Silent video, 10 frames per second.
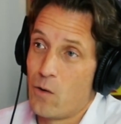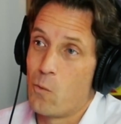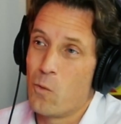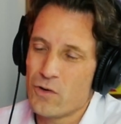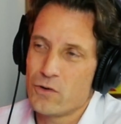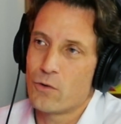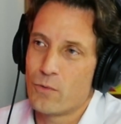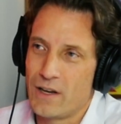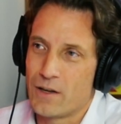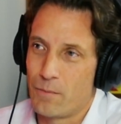what you're
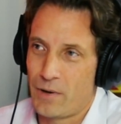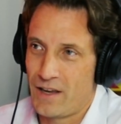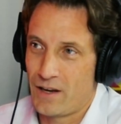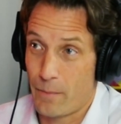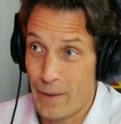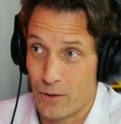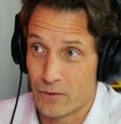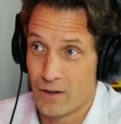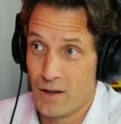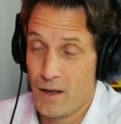really complaining about,